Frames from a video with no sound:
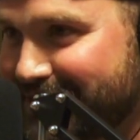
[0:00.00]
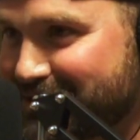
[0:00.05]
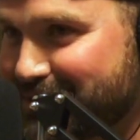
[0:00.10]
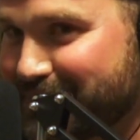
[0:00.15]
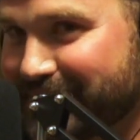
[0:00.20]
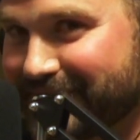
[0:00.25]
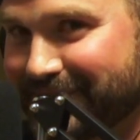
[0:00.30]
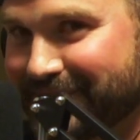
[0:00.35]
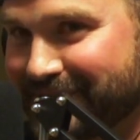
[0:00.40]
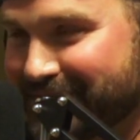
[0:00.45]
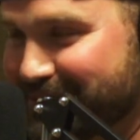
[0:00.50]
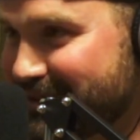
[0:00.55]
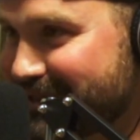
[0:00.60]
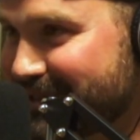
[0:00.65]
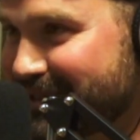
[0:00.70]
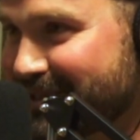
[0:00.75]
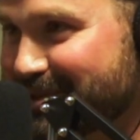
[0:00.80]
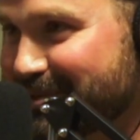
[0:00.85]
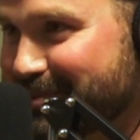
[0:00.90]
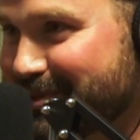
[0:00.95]
Should
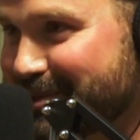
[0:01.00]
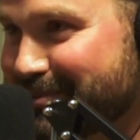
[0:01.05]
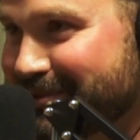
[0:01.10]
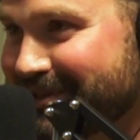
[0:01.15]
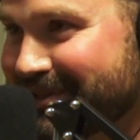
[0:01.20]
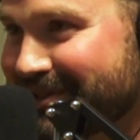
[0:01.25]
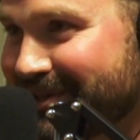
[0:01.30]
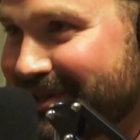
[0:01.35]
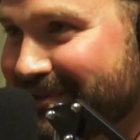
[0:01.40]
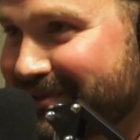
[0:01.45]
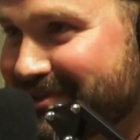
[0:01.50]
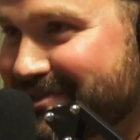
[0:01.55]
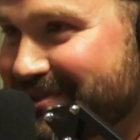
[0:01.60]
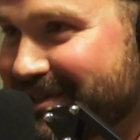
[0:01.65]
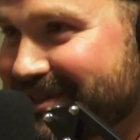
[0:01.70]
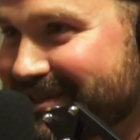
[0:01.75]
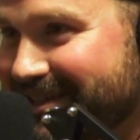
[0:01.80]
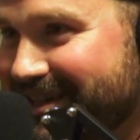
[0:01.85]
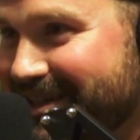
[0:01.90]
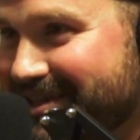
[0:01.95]
we clue people in on the
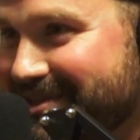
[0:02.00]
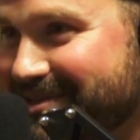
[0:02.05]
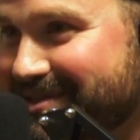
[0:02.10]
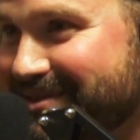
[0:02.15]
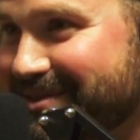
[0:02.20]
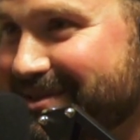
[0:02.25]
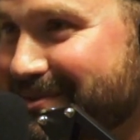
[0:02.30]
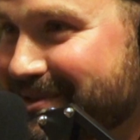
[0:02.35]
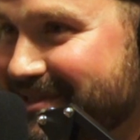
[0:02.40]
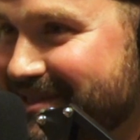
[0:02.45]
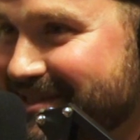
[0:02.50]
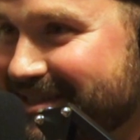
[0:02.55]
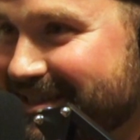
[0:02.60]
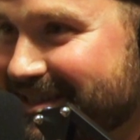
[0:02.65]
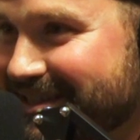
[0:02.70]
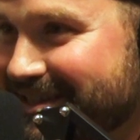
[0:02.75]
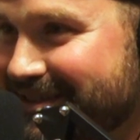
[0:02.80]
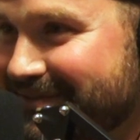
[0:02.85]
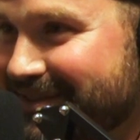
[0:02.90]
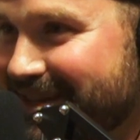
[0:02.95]
trick that I do, or are we just
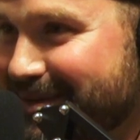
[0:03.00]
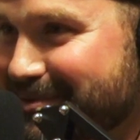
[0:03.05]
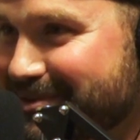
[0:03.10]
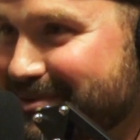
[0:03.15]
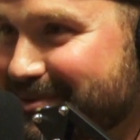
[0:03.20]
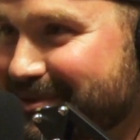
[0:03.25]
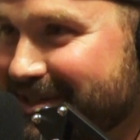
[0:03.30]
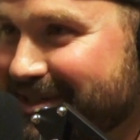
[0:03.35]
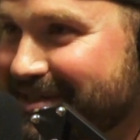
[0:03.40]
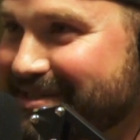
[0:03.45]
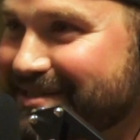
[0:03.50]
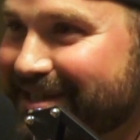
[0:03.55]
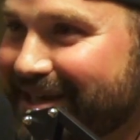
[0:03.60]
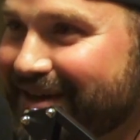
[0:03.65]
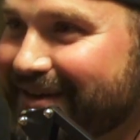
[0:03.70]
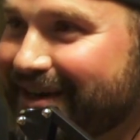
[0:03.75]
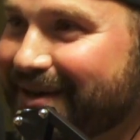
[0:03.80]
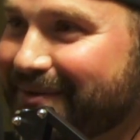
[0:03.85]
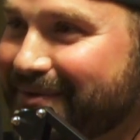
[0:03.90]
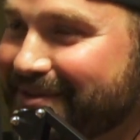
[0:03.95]
gonna leave that between us? All
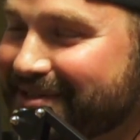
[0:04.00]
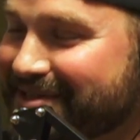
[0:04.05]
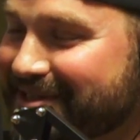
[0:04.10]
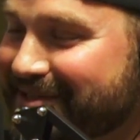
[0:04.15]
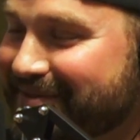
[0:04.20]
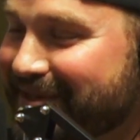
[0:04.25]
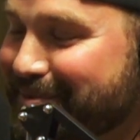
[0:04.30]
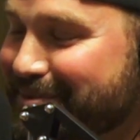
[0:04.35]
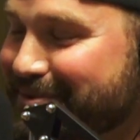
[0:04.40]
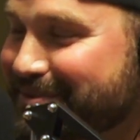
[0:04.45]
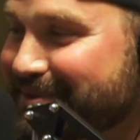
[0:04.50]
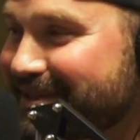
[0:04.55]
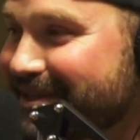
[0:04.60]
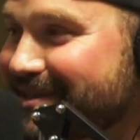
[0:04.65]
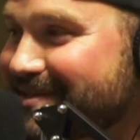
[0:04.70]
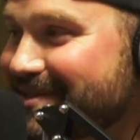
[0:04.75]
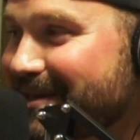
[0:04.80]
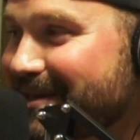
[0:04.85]
right, we'll just leave that between us.